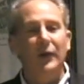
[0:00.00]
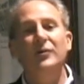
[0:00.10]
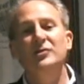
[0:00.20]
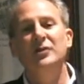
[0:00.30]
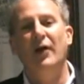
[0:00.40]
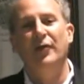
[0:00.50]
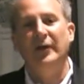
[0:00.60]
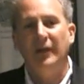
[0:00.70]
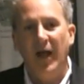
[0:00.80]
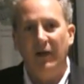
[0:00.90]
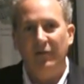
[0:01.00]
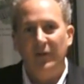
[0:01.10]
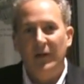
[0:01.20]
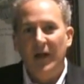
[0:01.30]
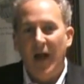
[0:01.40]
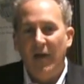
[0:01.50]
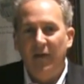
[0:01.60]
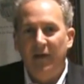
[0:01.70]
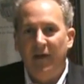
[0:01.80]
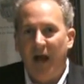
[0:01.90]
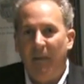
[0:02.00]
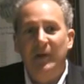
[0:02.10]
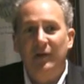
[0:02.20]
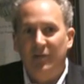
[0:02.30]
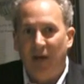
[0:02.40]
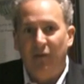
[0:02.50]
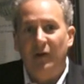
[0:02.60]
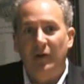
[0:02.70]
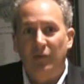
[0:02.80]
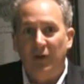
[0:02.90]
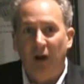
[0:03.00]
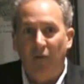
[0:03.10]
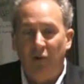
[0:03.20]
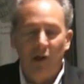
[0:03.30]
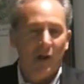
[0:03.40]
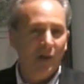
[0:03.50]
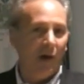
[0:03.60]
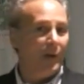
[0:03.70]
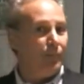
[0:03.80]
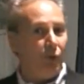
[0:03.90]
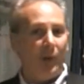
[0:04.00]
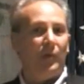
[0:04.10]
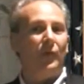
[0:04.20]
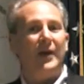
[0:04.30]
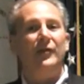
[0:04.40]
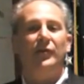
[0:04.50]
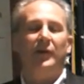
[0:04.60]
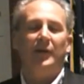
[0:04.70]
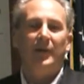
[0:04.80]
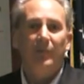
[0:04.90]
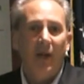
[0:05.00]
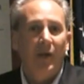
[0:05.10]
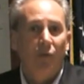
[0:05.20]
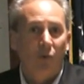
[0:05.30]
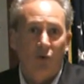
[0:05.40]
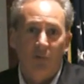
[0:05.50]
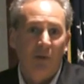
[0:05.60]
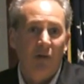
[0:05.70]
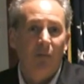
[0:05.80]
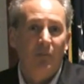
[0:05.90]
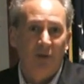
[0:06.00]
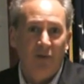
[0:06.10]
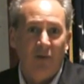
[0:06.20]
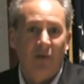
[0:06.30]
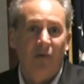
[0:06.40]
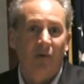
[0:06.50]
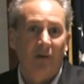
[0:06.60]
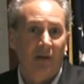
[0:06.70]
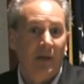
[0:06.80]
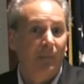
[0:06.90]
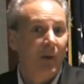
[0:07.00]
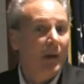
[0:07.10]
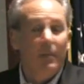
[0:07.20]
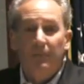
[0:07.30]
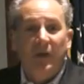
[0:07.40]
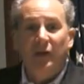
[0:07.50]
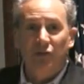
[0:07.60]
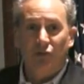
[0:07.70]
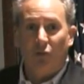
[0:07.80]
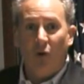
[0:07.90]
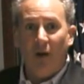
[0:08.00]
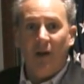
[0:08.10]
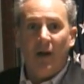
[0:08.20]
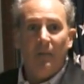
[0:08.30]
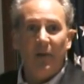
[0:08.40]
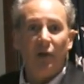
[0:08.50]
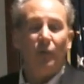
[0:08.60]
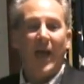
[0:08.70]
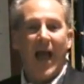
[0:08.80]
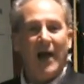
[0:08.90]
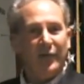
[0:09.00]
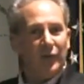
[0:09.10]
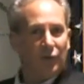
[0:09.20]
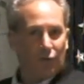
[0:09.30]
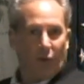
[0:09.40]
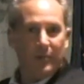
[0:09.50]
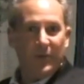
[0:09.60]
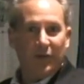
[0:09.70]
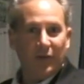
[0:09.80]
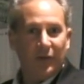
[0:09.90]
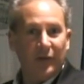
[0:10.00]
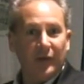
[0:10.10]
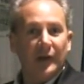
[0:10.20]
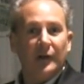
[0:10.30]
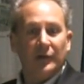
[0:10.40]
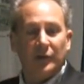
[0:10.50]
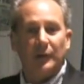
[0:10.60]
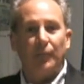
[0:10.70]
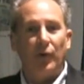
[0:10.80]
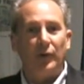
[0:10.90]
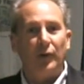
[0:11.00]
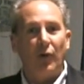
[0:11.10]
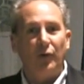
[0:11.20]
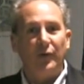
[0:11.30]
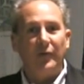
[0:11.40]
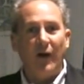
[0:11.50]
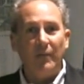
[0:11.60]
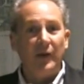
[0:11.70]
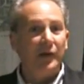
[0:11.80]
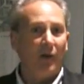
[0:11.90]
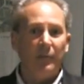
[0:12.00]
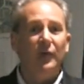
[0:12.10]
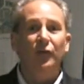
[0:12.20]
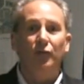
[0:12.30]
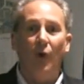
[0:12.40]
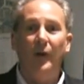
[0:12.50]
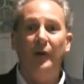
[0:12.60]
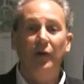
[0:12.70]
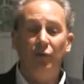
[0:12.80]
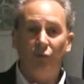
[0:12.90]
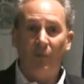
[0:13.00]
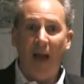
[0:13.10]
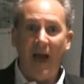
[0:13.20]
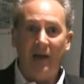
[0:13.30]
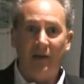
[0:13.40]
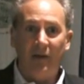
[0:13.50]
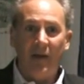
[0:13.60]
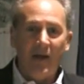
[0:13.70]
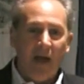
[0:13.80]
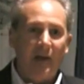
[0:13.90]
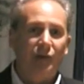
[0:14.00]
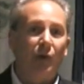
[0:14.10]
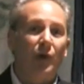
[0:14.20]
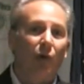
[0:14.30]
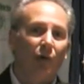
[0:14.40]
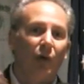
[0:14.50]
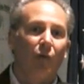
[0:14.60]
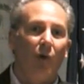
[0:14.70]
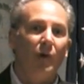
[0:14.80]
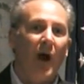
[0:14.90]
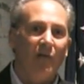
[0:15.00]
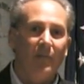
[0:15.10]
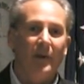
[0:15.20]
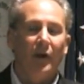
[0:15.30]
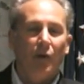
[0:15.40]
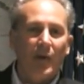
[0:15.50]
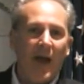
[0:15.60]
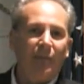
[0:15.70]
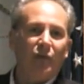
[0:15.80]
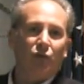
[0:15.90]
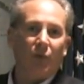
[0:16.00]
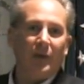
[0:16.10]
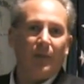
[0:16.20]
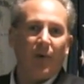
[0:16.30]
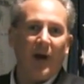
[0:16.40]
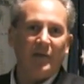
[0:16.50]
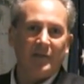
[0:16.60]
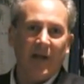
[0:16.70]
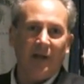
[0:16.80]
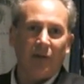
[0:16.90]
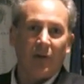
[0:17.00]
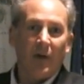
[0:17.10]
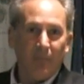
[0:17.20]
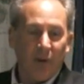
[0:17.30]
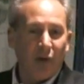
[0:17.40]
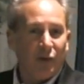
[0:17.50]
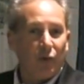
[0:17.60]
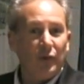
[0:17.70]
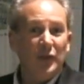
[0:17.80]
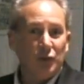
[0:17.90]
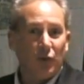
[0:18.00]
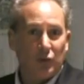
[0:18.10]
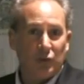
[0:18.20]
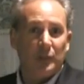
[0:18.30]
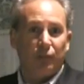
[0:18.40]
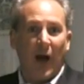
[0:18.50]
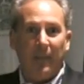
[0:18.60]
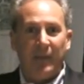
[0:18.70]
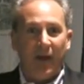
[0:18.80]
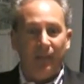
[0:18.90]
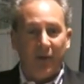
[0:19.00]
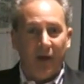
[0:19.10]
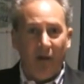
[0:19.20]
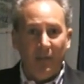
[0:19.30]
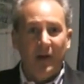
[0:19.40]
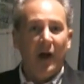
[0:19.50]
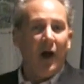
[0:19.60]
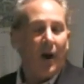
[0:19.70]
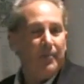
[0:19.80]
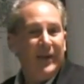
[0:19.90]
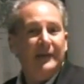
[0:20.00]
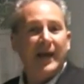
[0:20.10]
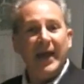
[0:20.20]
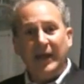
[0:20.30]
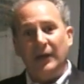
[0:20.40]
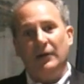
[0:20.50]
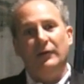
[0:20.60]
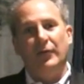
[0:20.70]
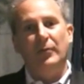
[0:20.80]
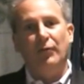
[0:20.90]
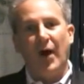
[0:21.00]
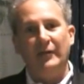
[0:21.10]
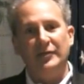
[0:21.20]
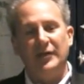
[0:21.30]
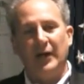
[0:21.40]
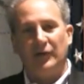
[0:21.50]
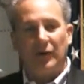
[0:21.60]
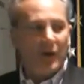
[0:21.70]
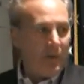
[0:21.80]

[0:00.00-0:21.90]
There is nothing left. And the economy is never going to recover. The unemployment rate is going to keep getting worse because businesses are going to keep being destroyed. Because we have to destroy businesses to support the growth of government. Government is growing dramatically. And so in order to grow government, we have to shrink the private sector. Because the resources propping up the government are being taken from the private sector.